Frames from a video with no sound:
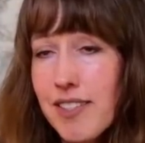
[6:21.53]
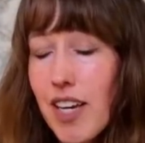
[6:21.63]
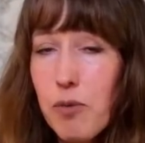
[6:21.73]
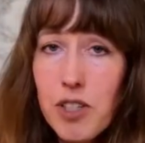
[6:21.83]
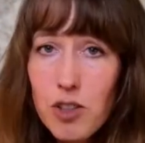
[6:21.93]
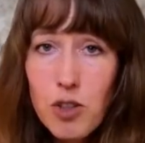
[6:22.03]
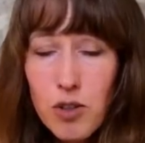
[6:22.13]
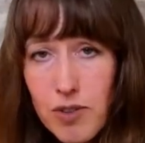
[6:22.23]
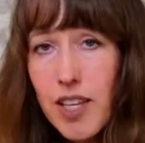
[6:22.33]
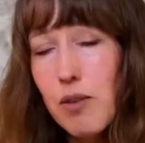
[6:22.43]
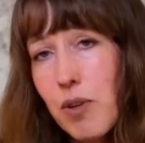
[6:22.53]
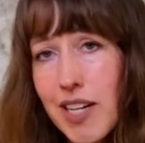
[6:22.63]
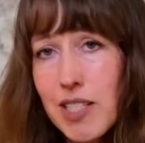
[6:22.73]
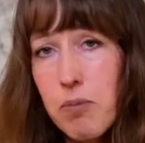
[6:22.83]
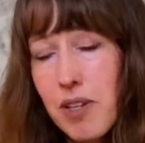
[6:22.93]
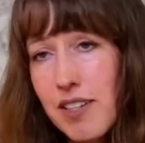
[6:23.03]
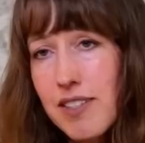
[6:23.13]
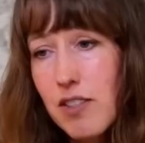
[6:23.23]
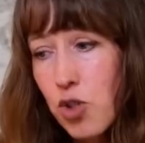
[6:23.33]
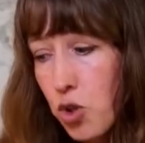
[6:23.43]
and we can use that white space
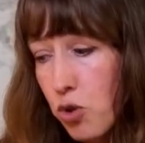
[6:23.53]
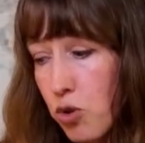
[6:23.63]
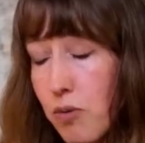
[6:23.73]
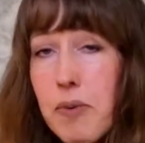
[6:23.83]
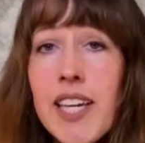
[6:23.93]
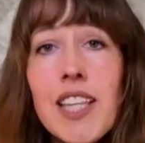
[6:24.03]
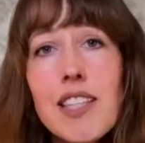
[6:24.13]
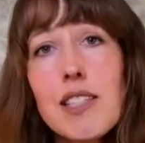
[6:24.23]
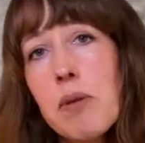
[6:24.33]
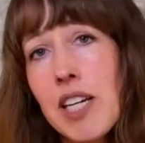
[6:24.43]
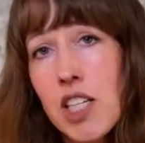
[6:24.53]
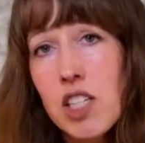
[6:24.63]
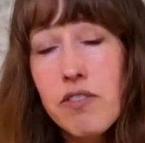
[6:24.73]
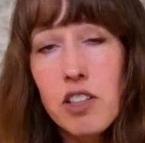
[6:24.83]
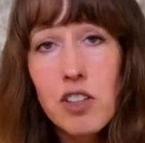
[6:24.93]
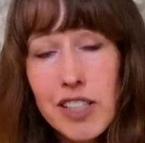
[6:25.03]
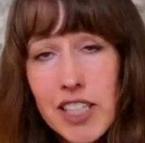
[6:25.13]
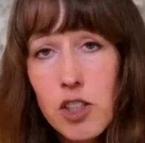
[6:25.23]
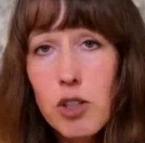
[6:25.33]
to make this page feel cleaner,